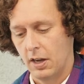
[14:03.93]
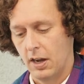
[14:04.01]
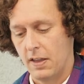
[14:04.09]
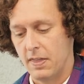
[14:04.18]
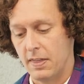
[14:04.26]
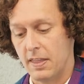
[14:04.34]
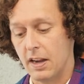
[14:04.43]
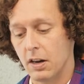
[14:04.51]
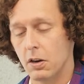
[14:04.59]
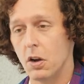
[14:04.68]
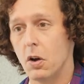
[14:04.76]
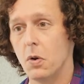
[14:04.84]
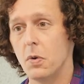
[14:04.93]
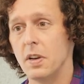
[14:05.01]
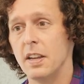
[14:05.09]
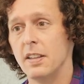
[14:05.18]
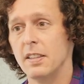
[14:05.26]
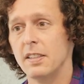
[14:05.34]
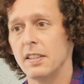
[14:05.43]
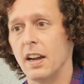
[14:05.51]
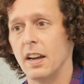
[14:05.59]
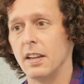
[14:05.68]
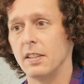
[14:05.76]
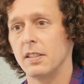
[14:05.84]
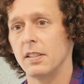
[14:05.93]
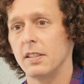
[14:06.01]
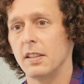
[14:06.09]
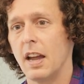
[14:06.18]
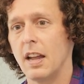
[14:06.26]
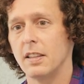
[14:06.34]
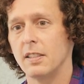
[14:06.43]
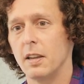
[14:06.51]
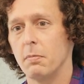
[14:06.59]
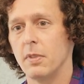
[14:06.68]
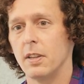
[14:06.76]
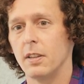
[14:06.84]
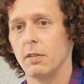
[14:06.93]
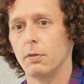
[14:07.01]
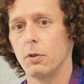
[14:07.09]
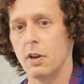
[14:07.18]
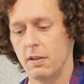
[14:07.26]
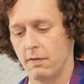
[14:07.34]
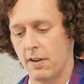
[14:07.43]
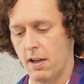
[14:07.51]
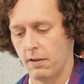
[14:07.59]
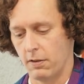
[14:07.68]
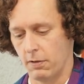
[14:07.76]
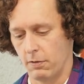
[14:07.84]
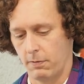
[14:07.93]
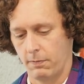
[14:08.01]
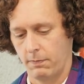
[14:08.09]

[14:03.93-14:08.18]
and their own insights had something of great value.